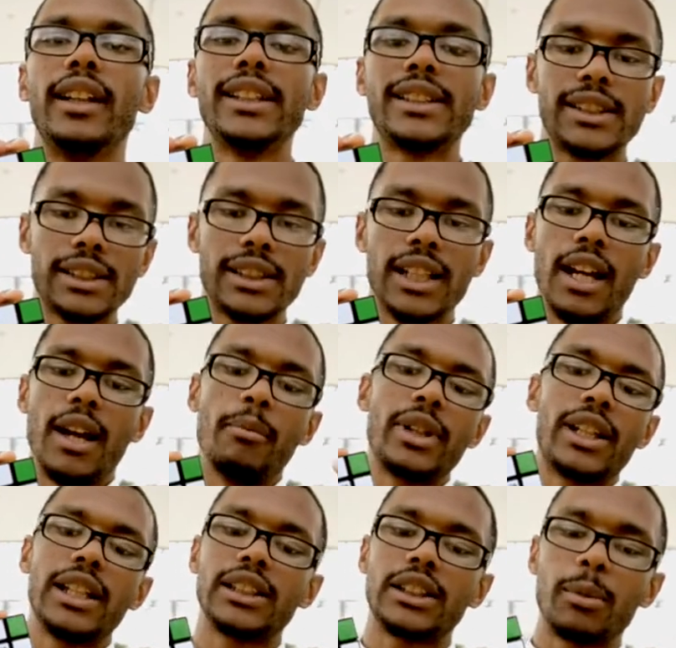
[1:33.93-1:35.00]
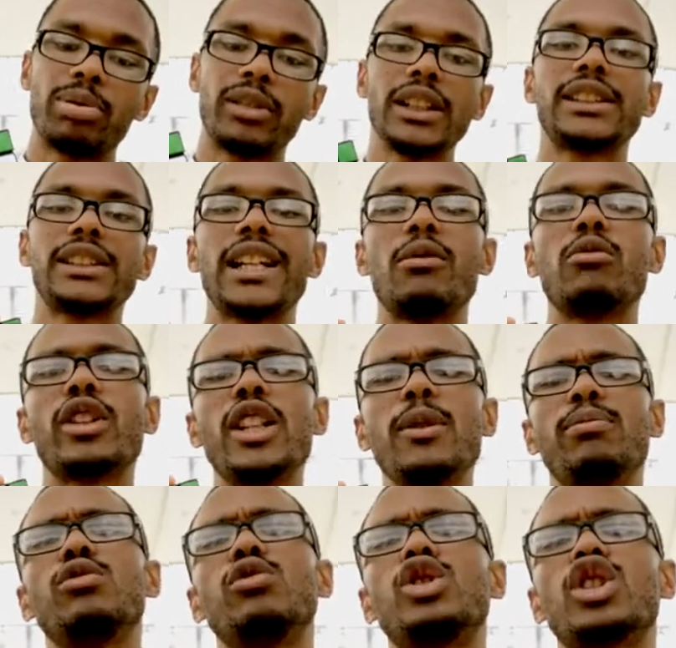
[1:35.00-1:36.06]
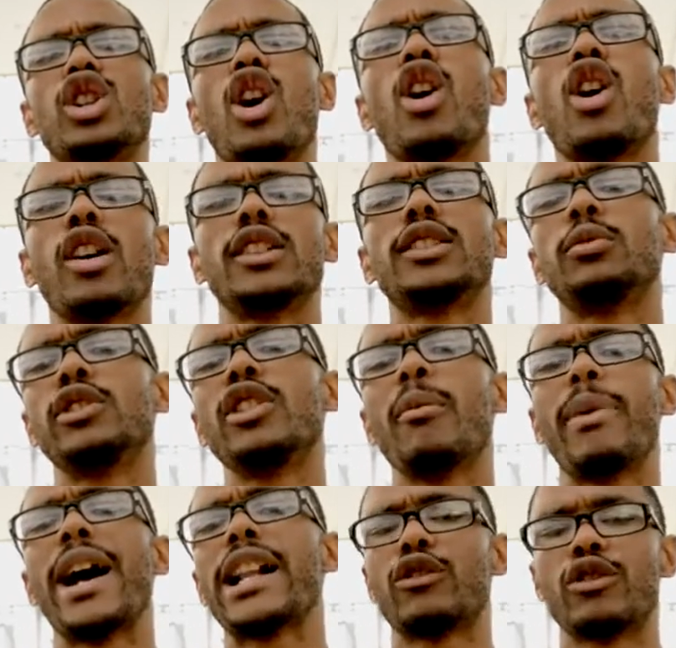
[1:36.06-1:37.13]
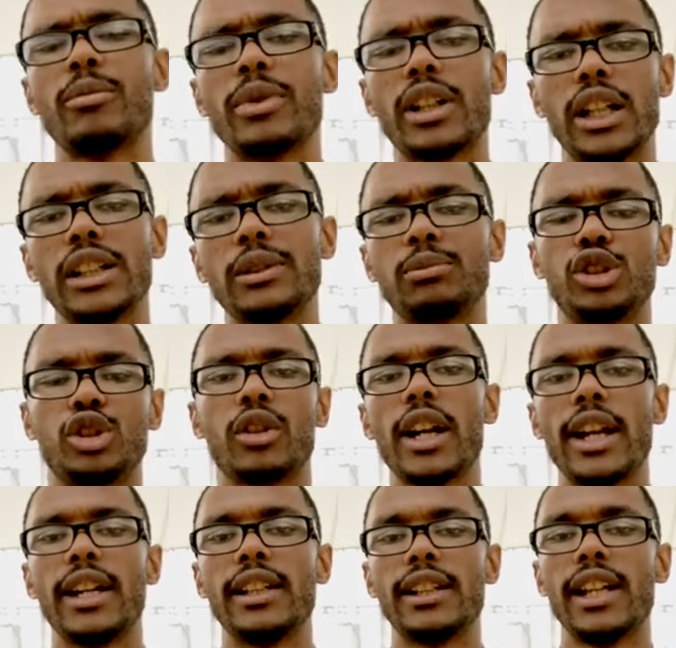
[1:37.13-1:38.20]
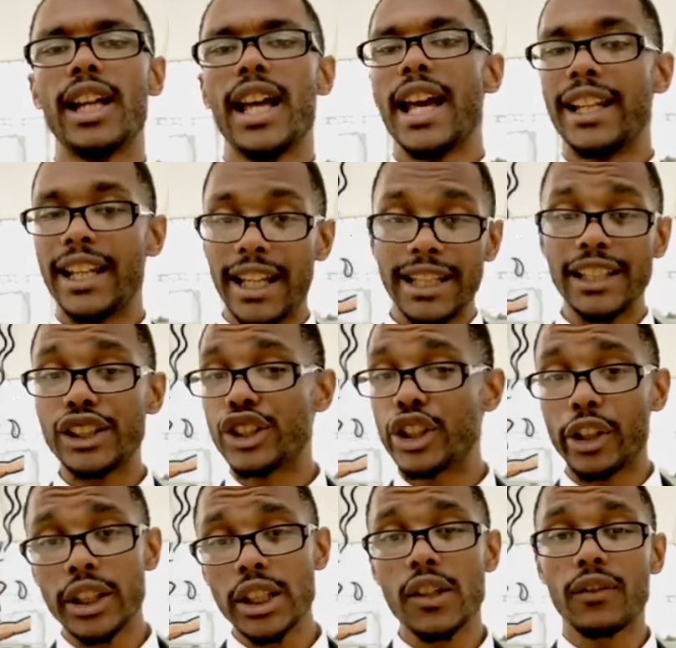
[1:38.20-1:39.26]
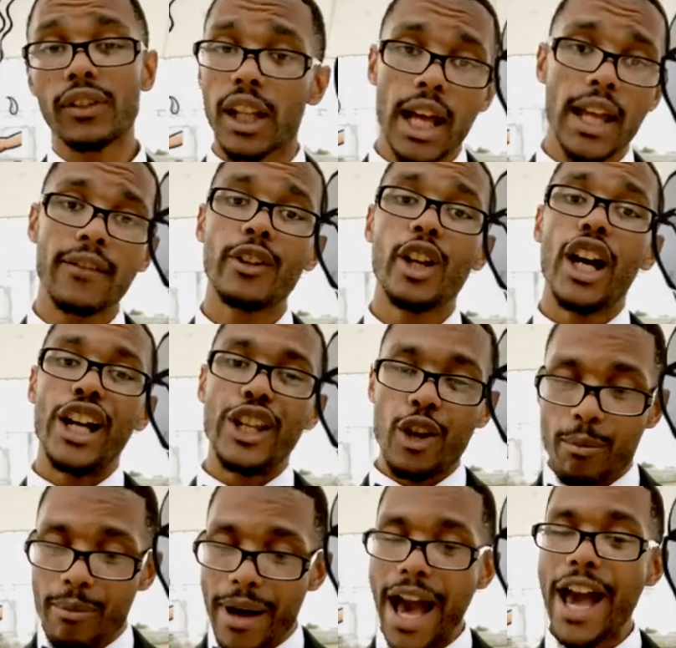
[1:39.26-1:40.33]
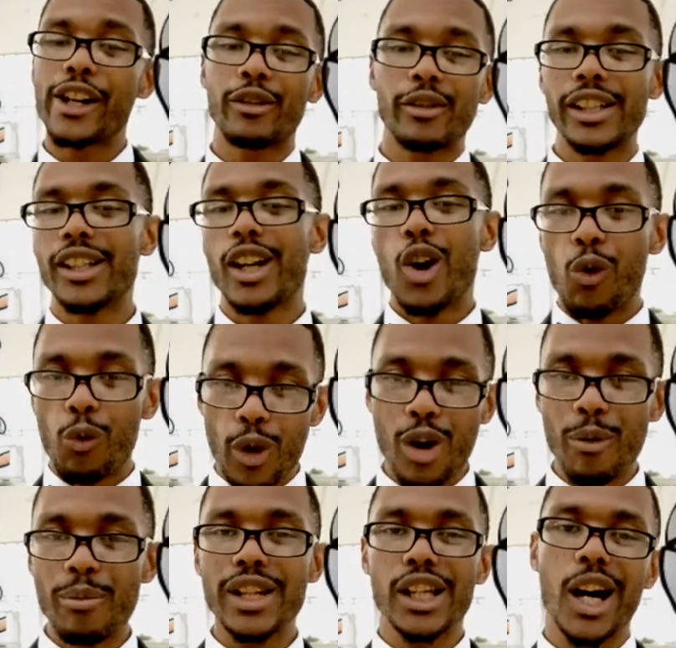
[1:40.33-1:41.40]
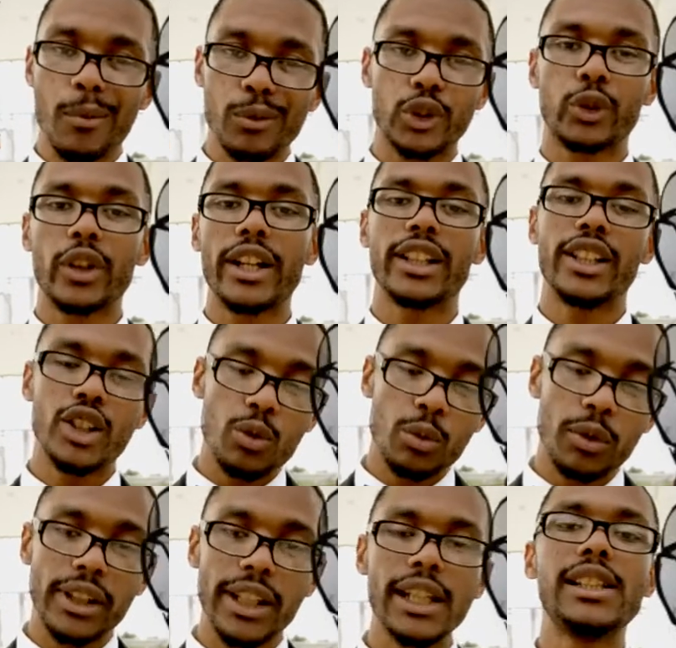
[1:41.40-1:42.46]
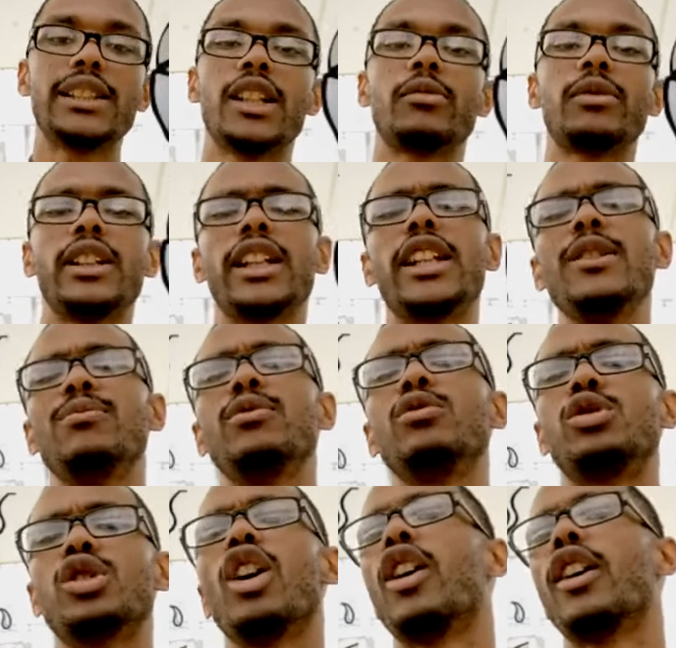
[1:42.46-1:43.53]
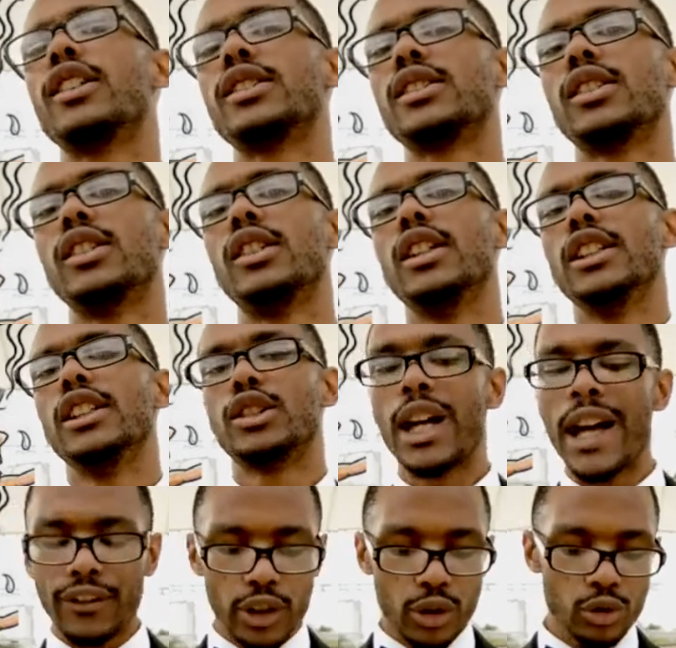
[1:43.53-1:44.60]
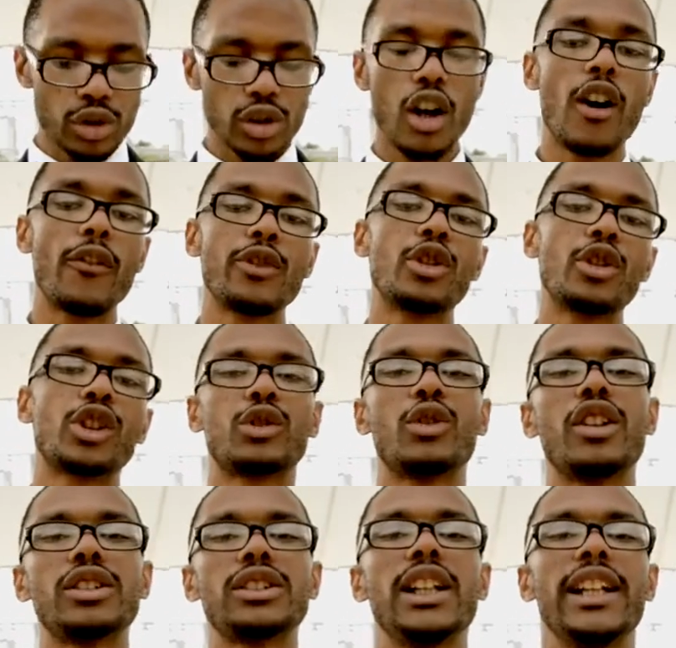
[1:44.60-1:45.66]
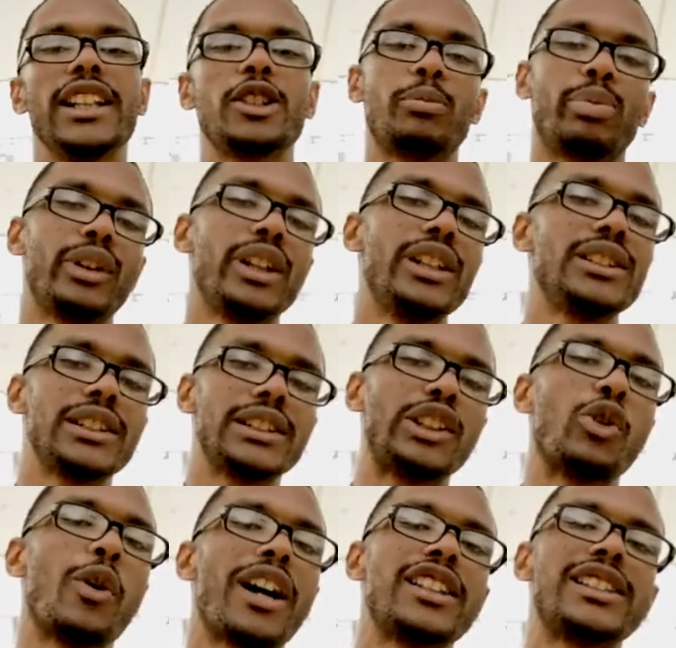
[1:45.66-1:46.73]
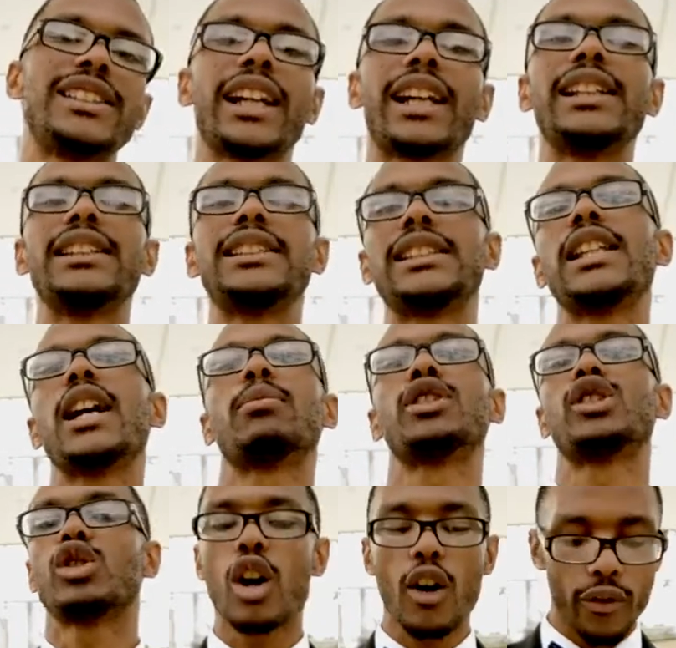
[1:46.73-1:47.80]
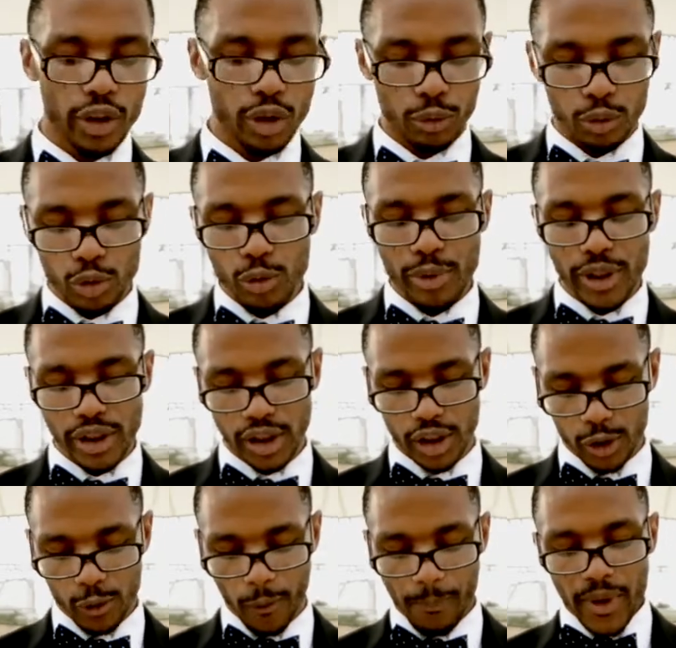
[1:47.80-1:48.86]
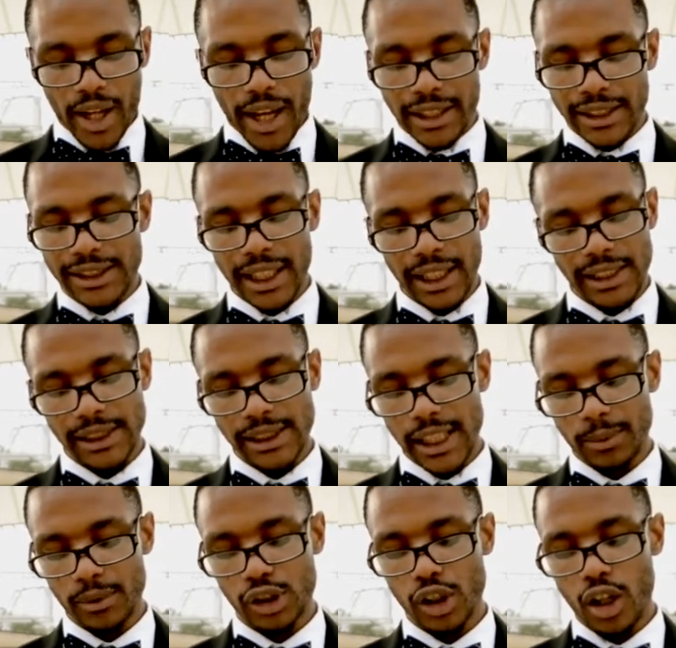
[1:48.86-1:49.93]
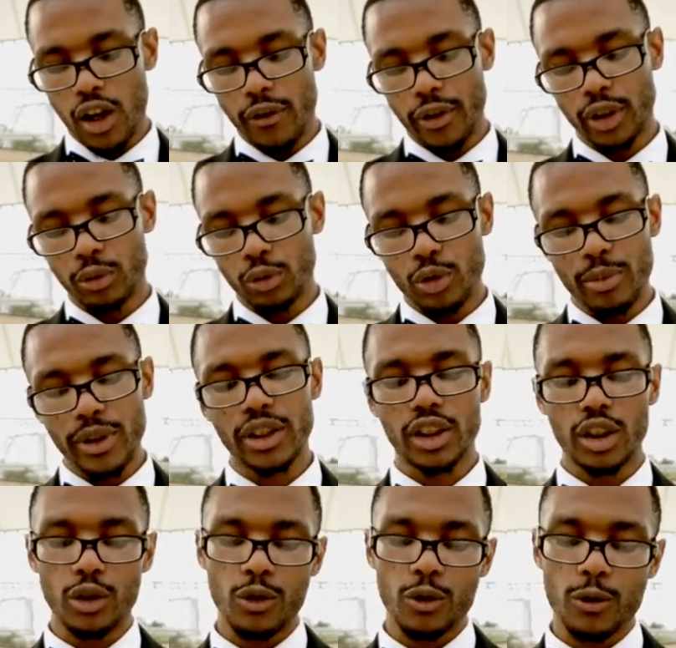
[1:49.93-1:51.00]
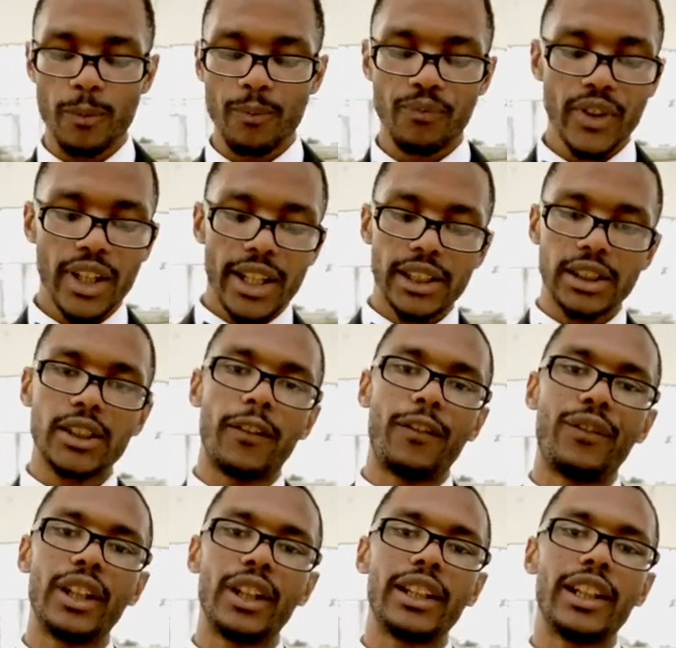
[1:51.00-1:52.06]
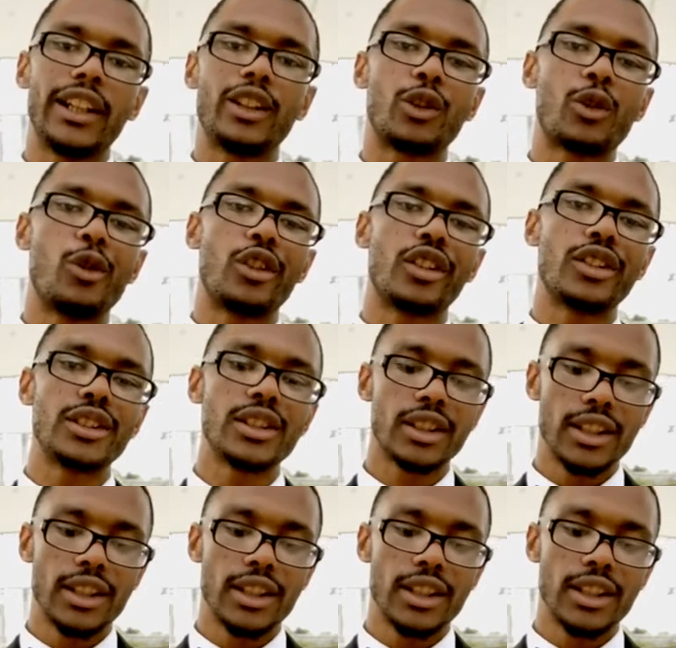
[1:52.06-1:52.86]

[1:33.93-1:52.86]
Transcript: This is because the plus sign will keep you charged when your battery becomes drained. And in this journey of life, your battery will become drained and you will need something to keep you charged. So after you solve your cross, this brings us to our second step to solving the Rubik's Cube. And the second step to solving the Rubik's Cube is to fill in the corners.